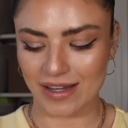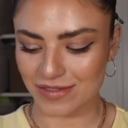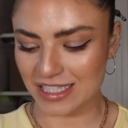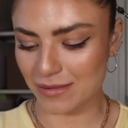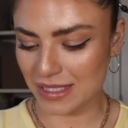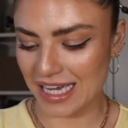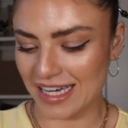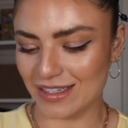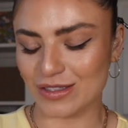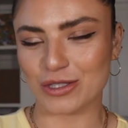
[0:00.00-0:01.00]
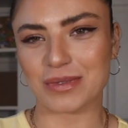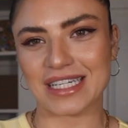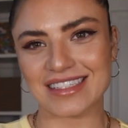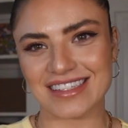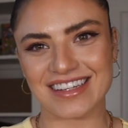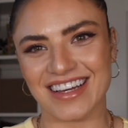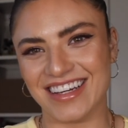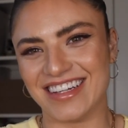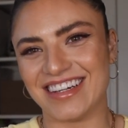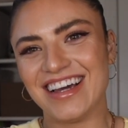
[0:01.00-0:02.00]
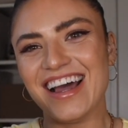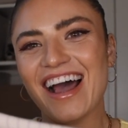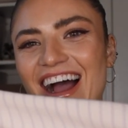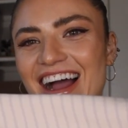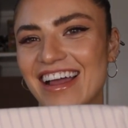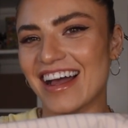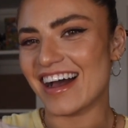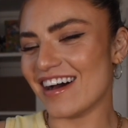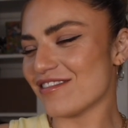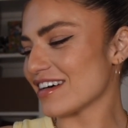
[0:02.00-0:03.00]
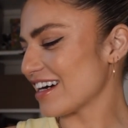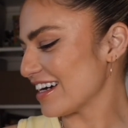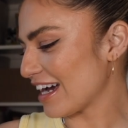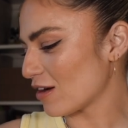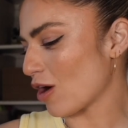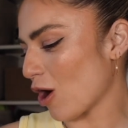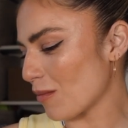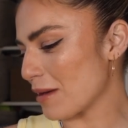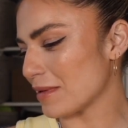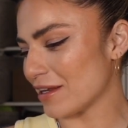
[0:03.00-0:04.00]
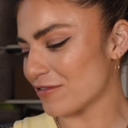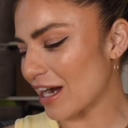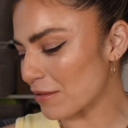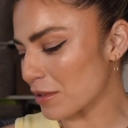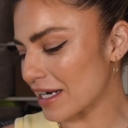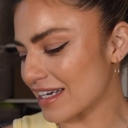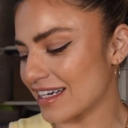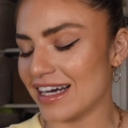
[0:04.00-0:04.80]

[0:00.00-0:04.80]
I've skipped ahead a little bit. I have cut out all my main fabric.